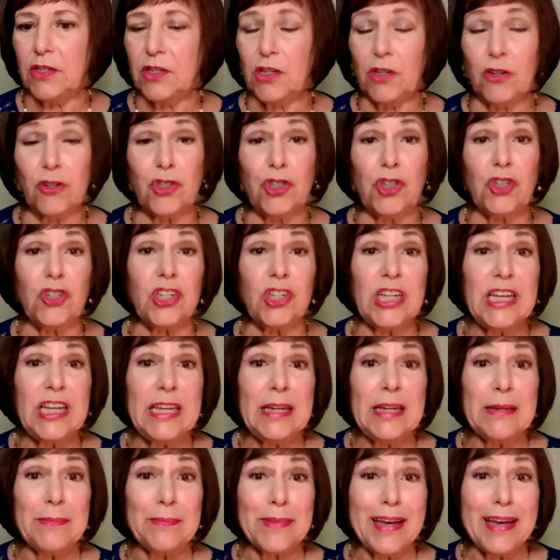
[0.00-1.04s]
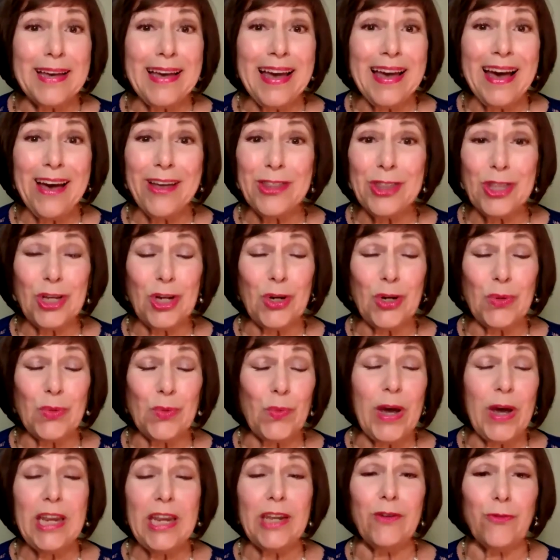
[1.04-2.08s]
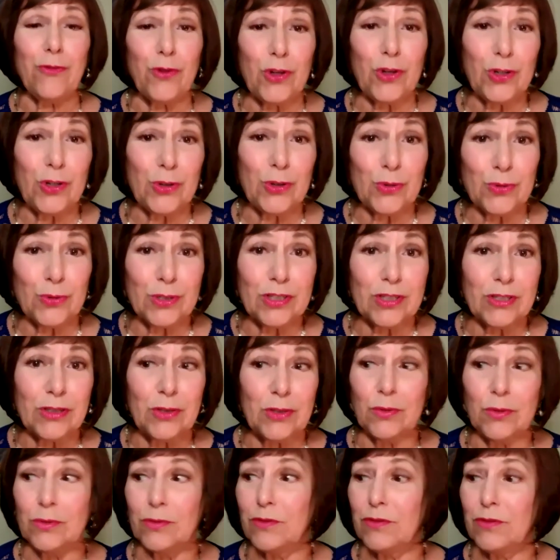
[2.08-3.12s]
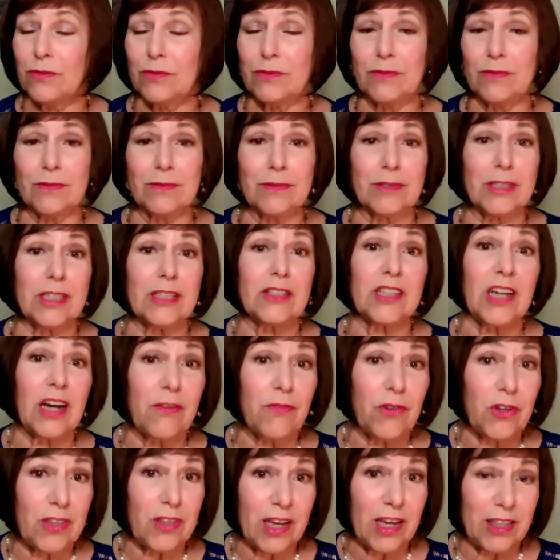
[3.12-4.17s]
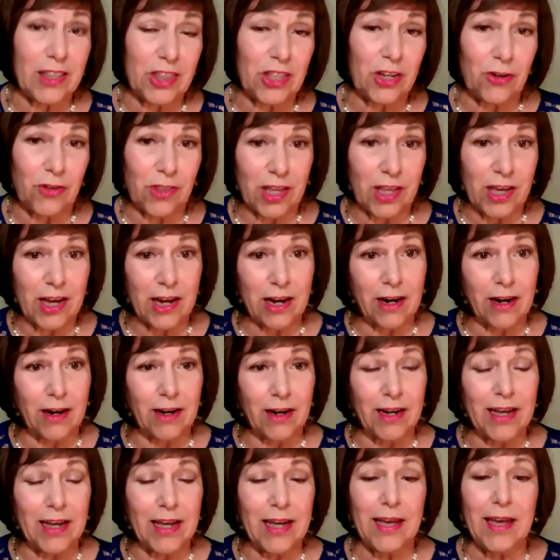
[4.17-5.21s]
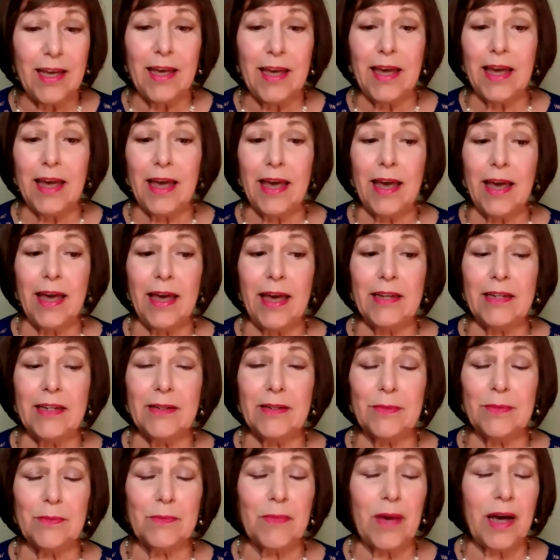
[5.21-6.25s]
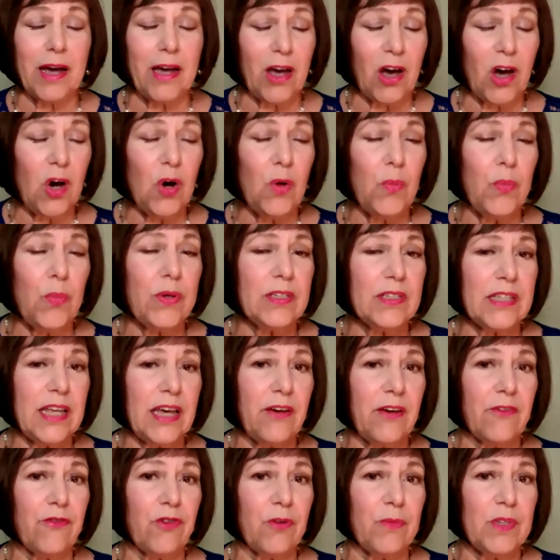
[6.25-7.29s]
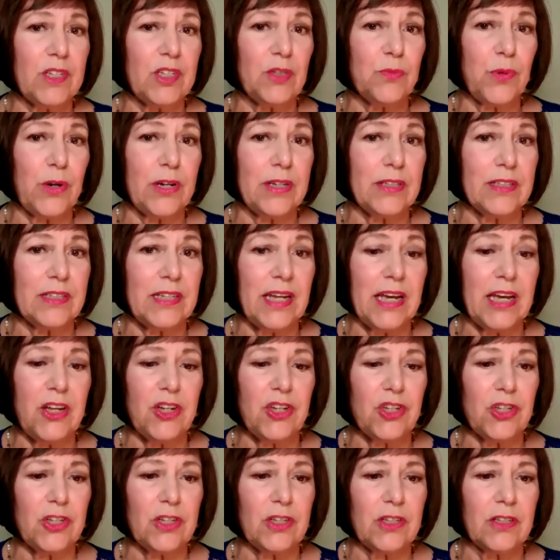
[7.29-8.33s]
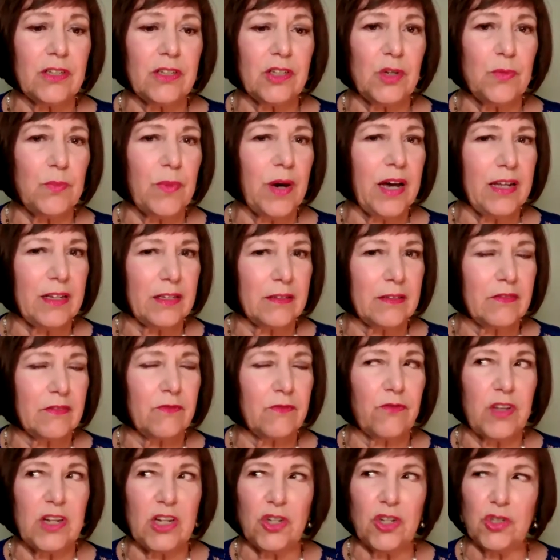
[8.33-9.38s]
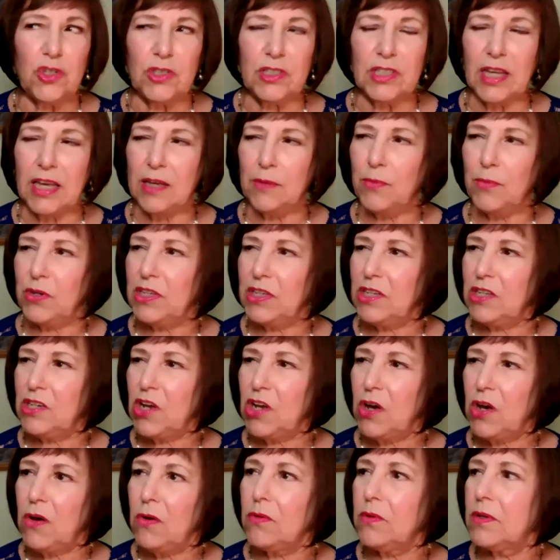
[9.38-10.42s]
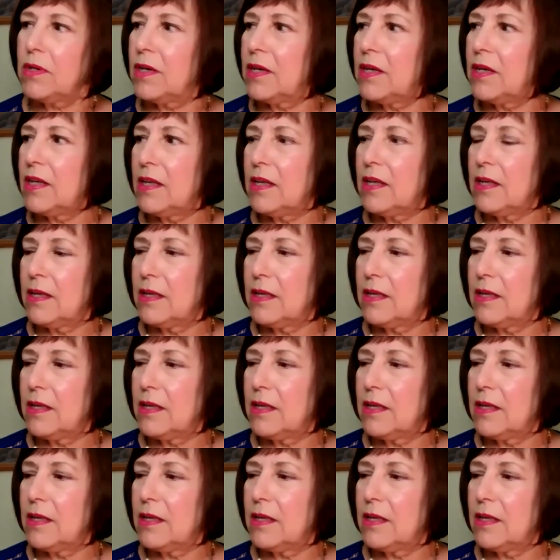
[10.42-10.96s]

There's your team out there waiting for you to discover that they're there. And my hope is that from this presentation, you might finish saying, well,